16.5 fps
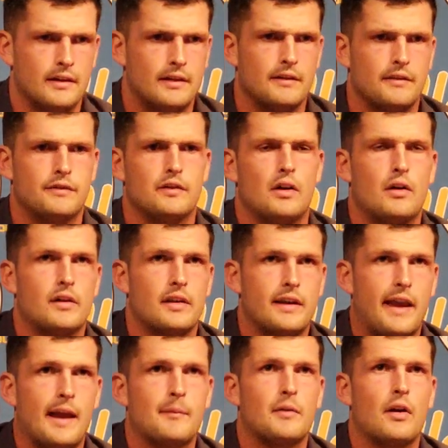the flow of the
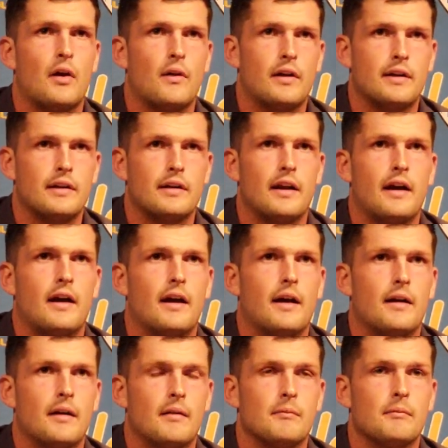game going,
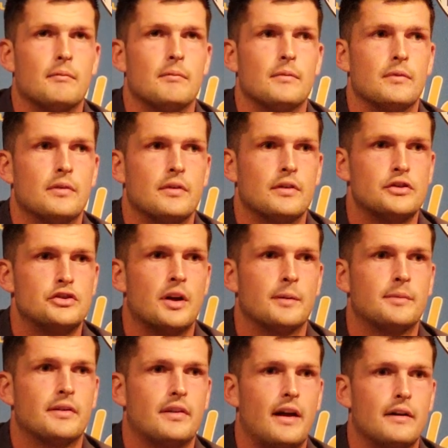um,
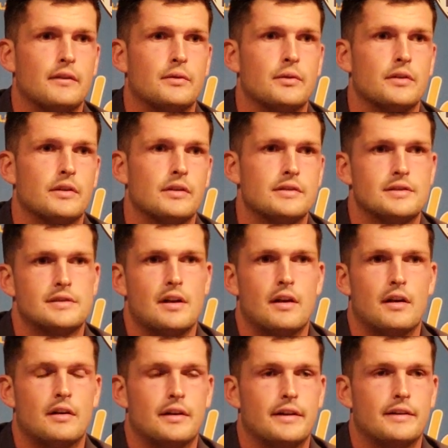jumped us out to a good
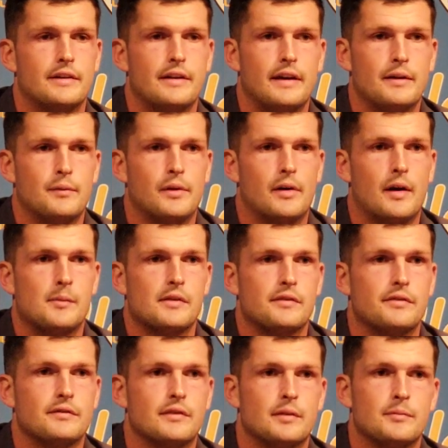start, and, and we were able
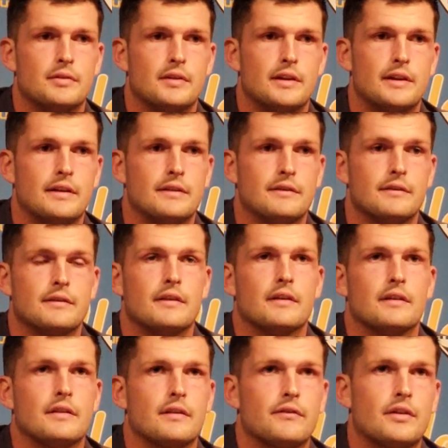to complete and,
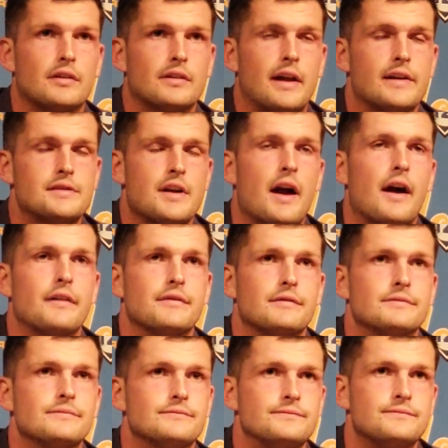and convert that drive.
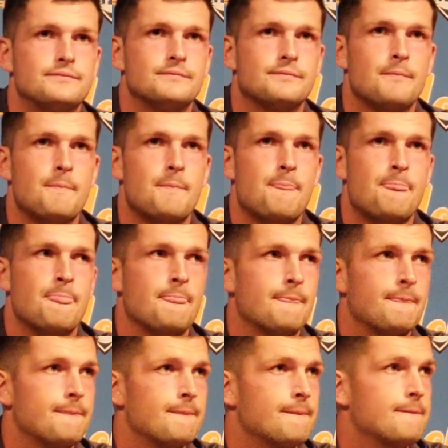
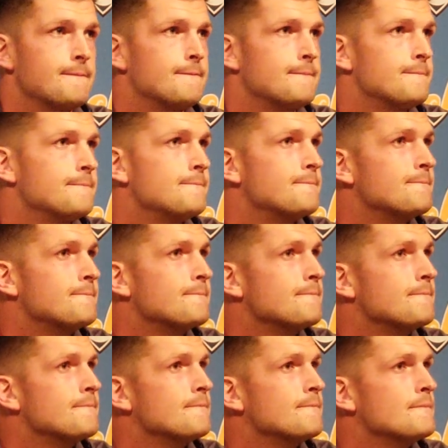And uh, you're one
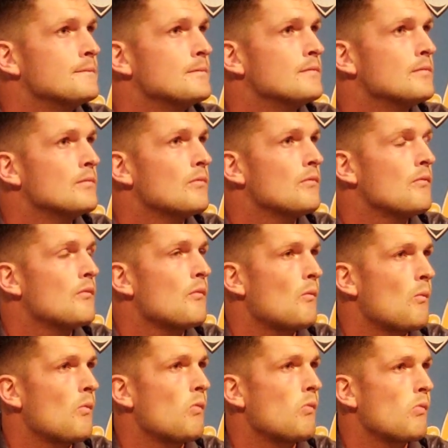of the older guys on the team.
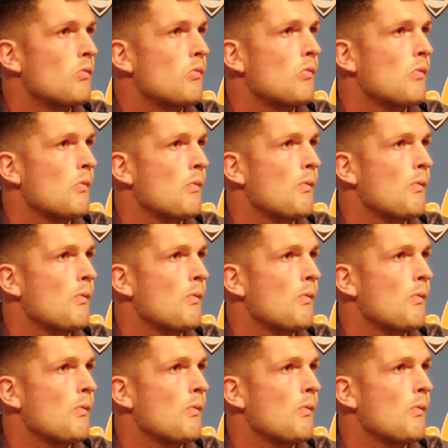You're not going to have